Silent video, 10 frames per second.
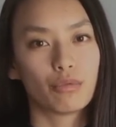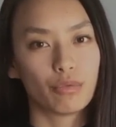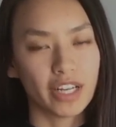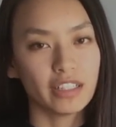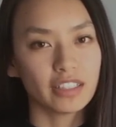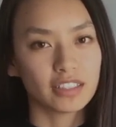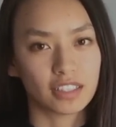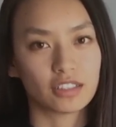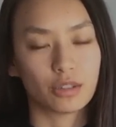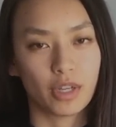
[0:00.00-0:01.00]
written in
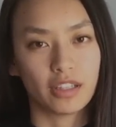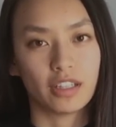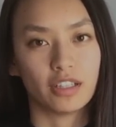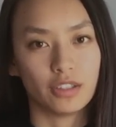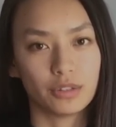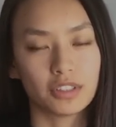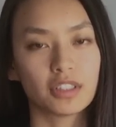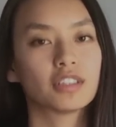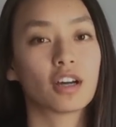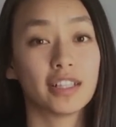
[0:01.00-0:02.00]
such a way that it uses
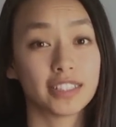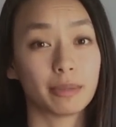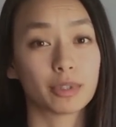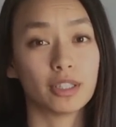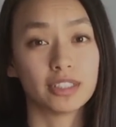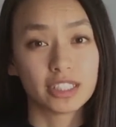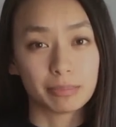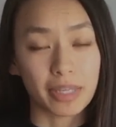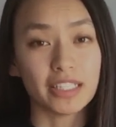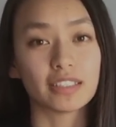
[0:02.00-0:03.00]
this concept called
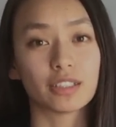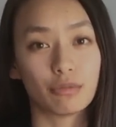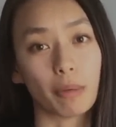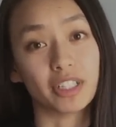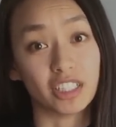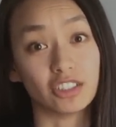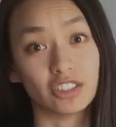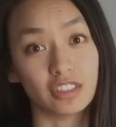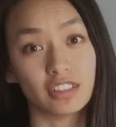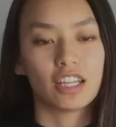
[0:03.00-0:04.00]
spaced
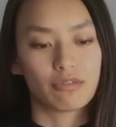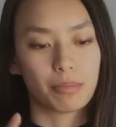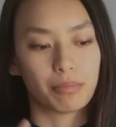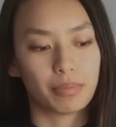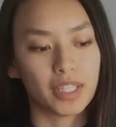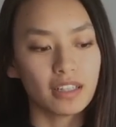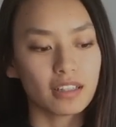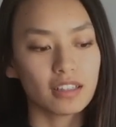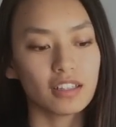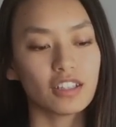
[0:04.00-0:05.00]
repetition. It
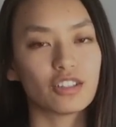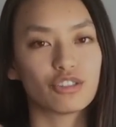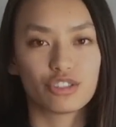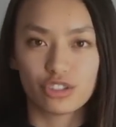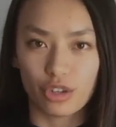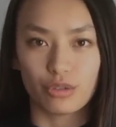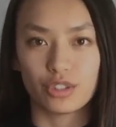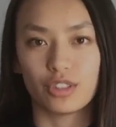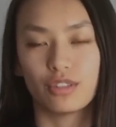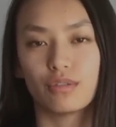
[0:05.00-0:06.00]
repeatedly
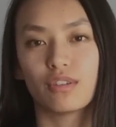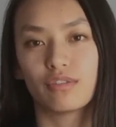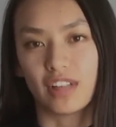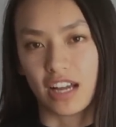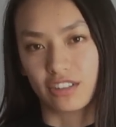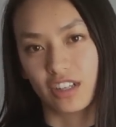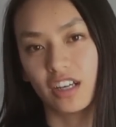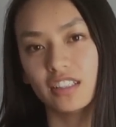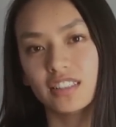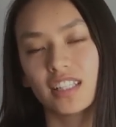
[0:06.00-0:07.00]
shows you
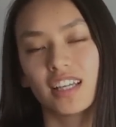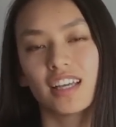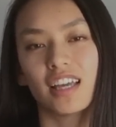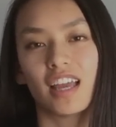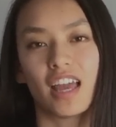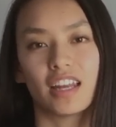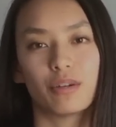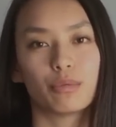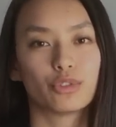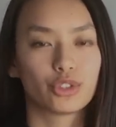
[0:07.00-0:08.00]
flashcards, and
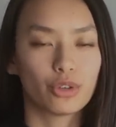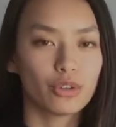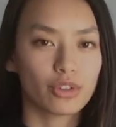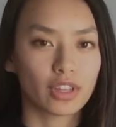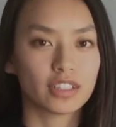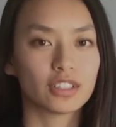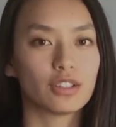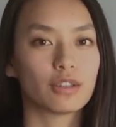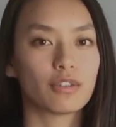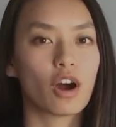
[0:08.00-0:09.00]
it will show you things that
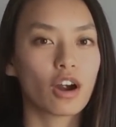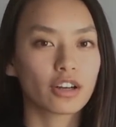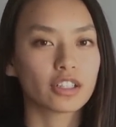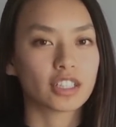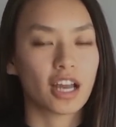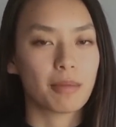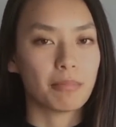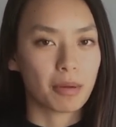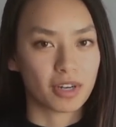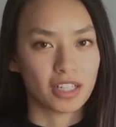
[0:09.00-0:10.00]
you have a harder time
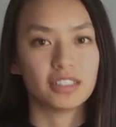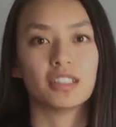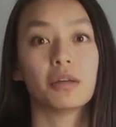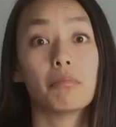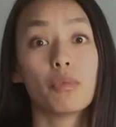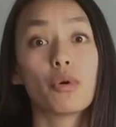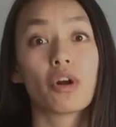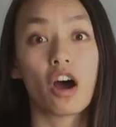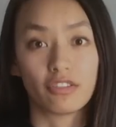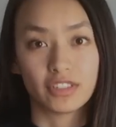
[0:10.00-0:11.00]
memorizing more
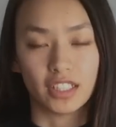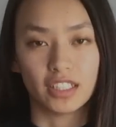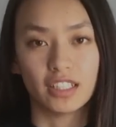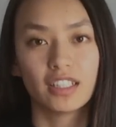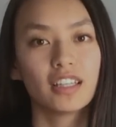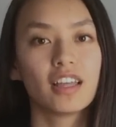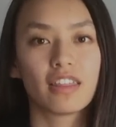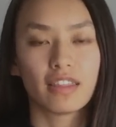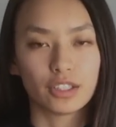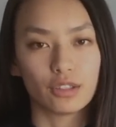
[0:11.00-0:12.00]
often.
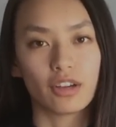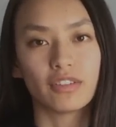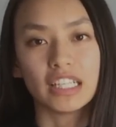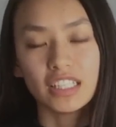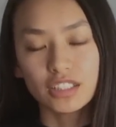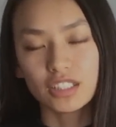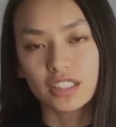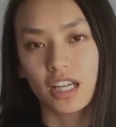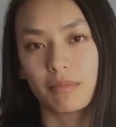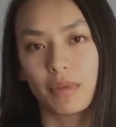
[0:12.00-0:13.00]
Things you have an easier
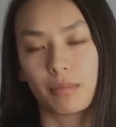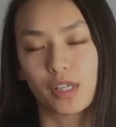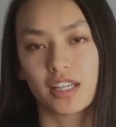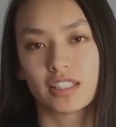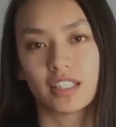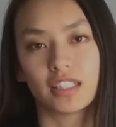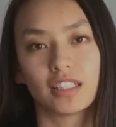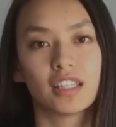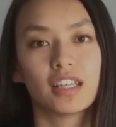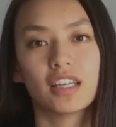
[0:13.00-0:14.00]
time
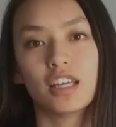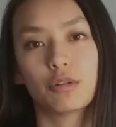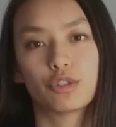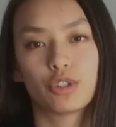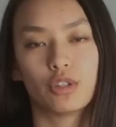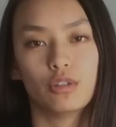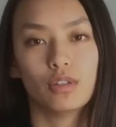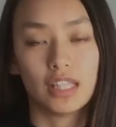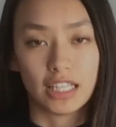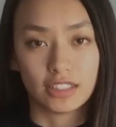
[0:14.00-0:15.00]
memorizing, it will show you
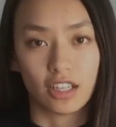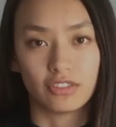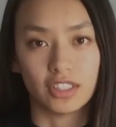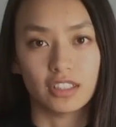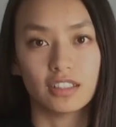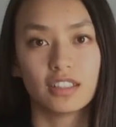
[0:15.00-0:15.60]
less often.